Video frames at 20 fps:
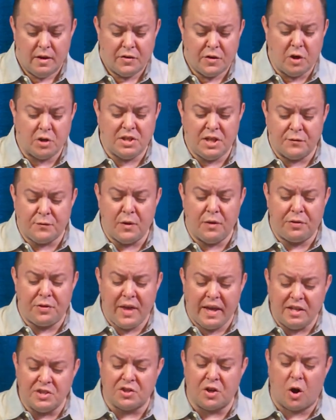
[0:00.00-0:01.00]
There are different
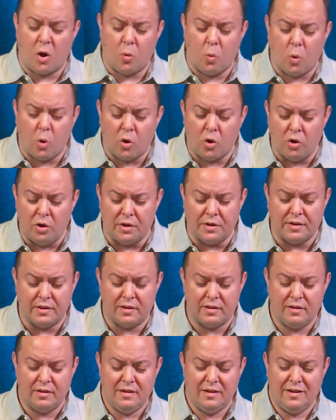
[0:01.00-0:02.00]
things in our world.
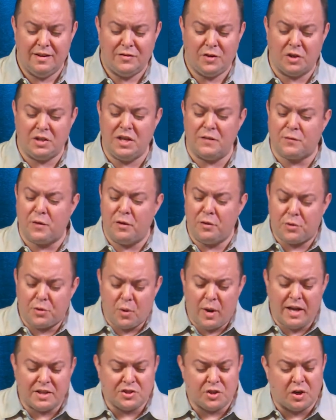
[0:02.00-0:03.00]
There are different
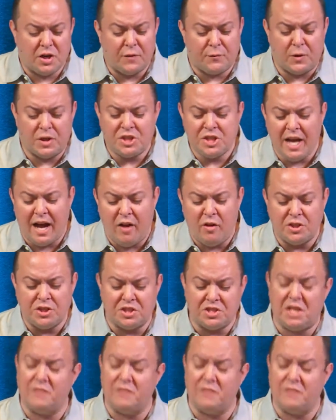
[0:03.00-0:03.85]
threats, there are different challenges.